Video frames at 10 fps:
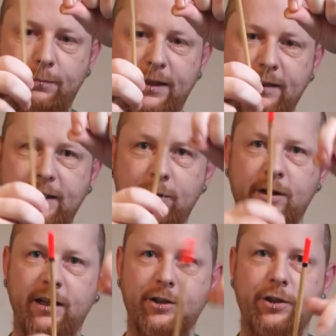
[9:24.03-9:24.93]
back down to
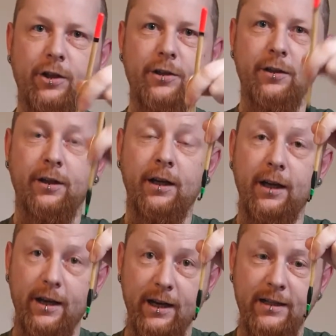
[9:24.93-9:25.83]
that shot,
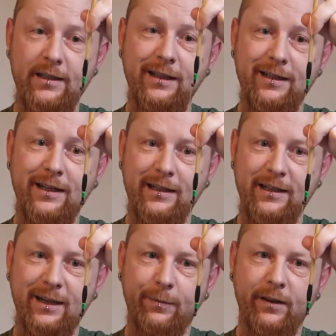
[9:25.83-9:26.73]
and that's the exact
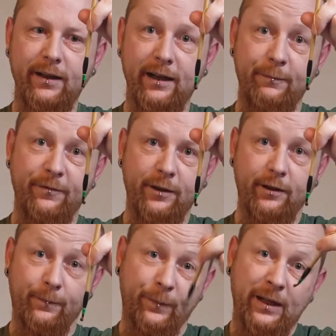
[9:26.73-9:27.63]
depth that I'm
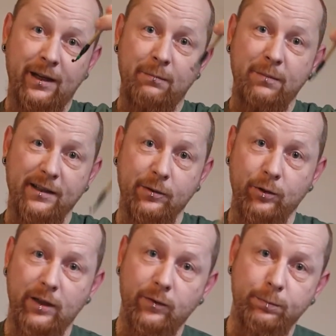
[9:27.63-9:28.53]
fishing. It means I don't
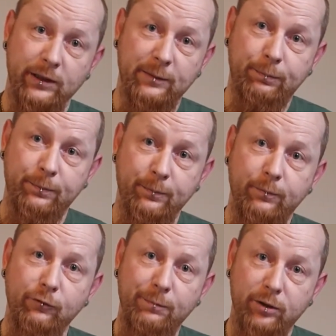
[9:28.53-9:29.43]
have to bother
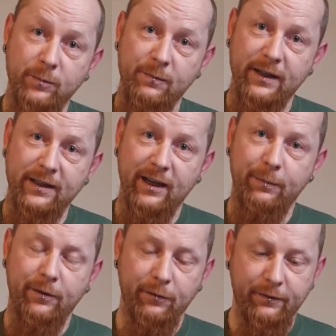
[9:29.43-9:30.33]
replumbing my
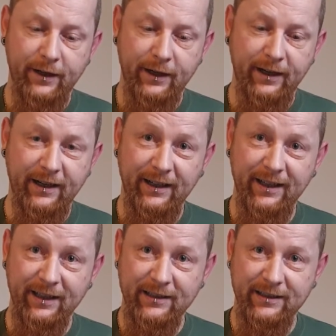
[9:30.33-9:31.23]
depth or finding anything
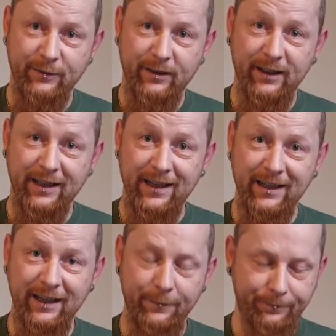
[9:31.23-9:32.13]
else out like that
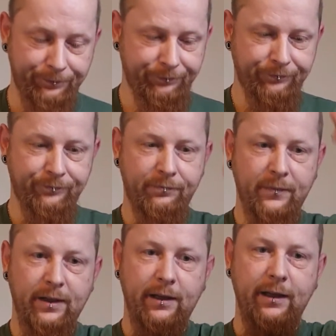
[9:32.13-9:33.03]
again.
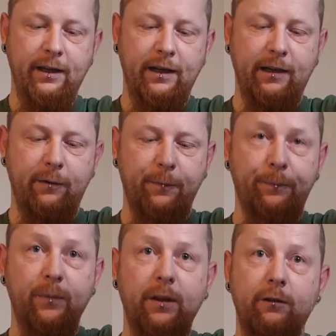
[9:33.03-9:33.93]
Okay, now,
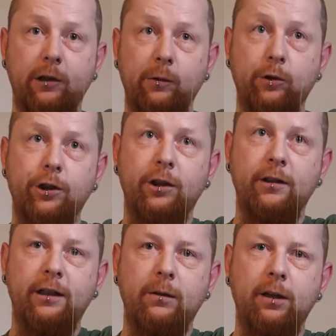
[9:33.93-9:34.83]
there are no shot
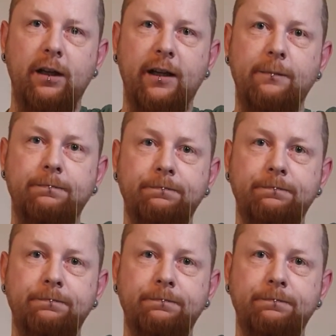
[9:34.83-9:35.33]
down the line.